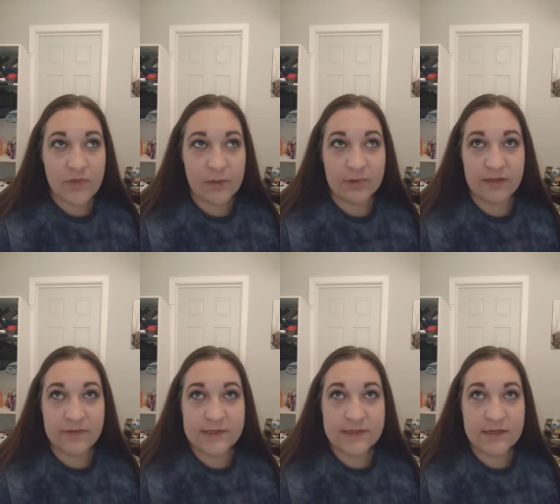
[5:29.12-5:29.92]
I believe
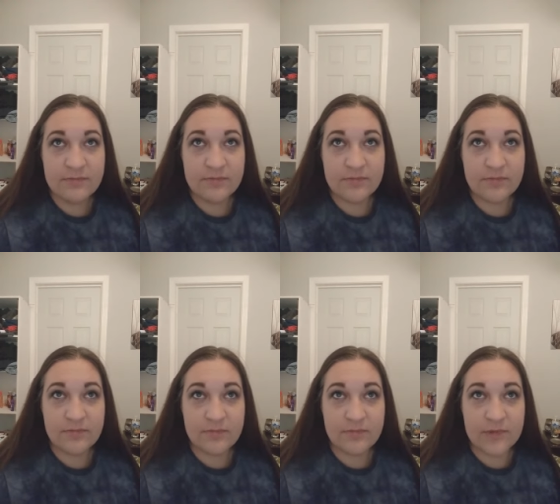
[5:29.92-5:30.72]
that's it.
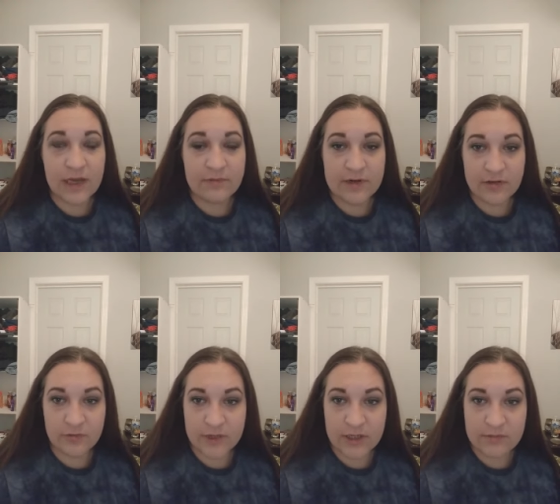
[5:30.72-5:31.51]
I have another
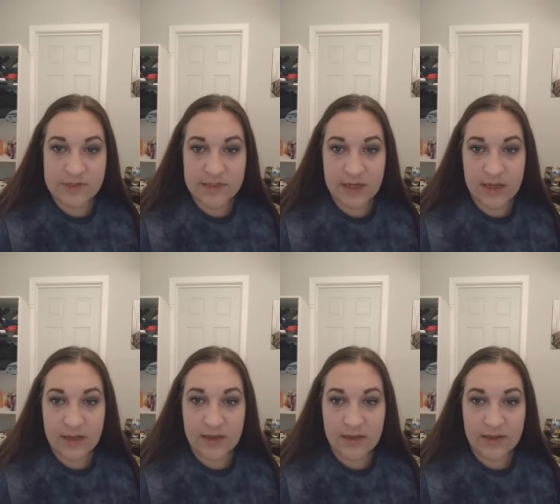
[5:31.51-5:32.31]
one coming
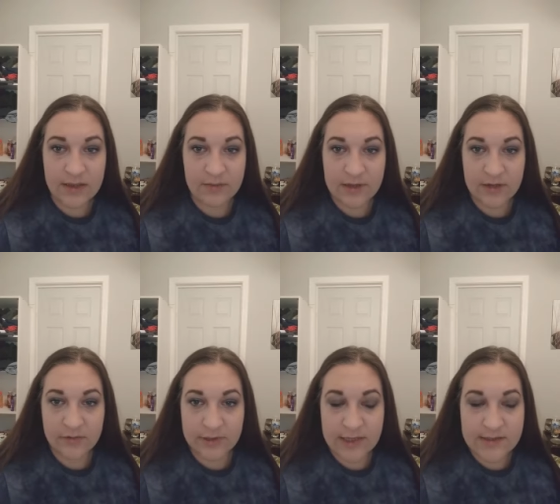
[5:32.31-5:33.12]
today. He gave me another
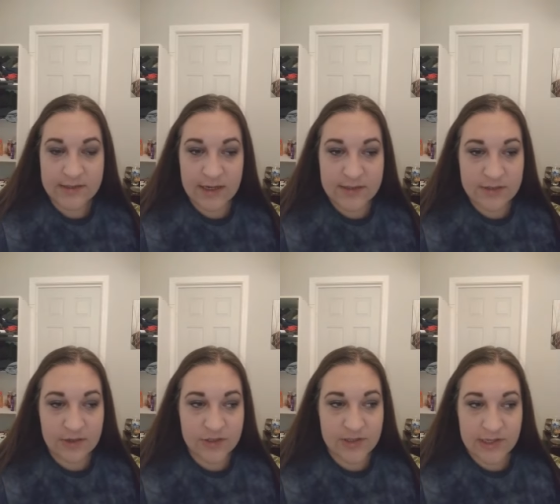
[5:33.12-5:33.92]
one last night, so
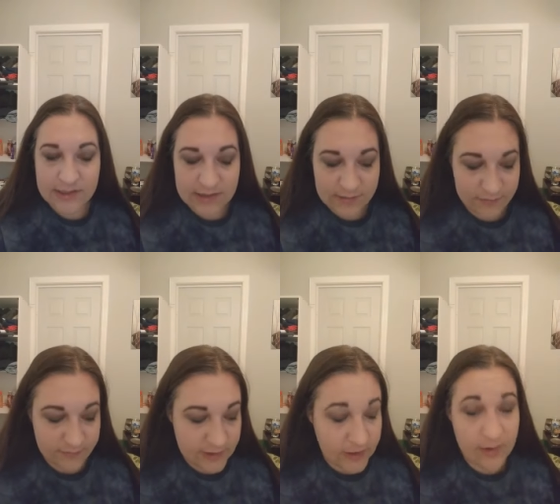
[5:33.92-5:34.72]
I'll do that in a different
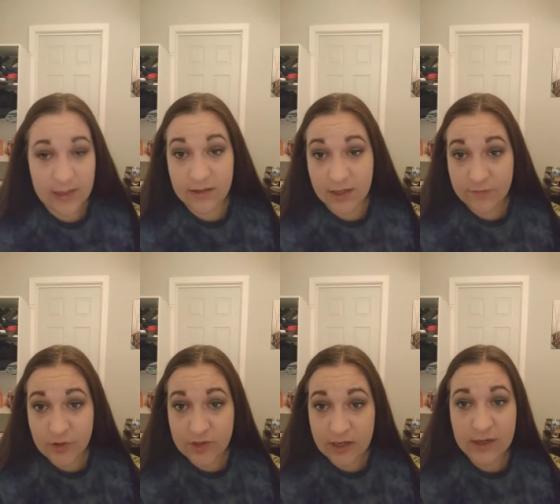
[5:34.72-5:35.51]
video. I love
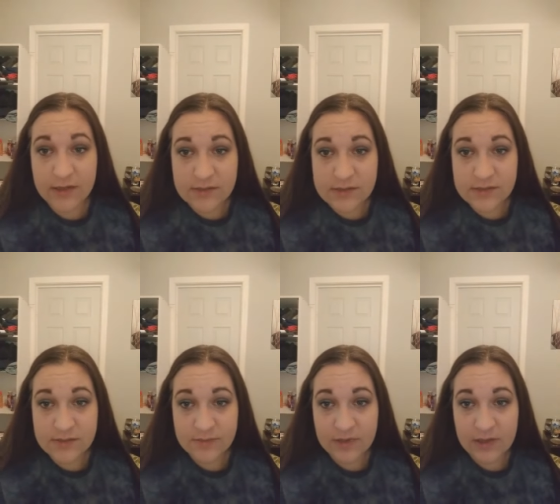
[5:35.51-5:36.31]
you guys,
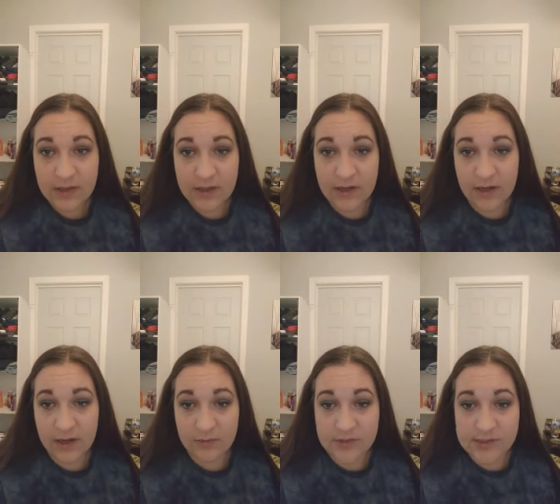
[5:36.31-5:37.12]
and
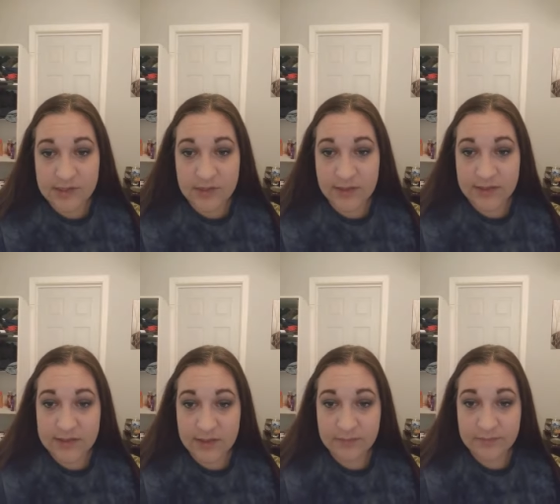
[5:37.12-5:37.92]
I will see you next
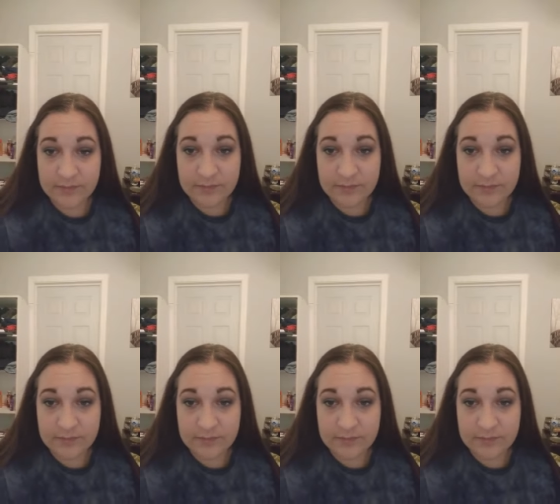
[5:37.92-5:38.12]
time.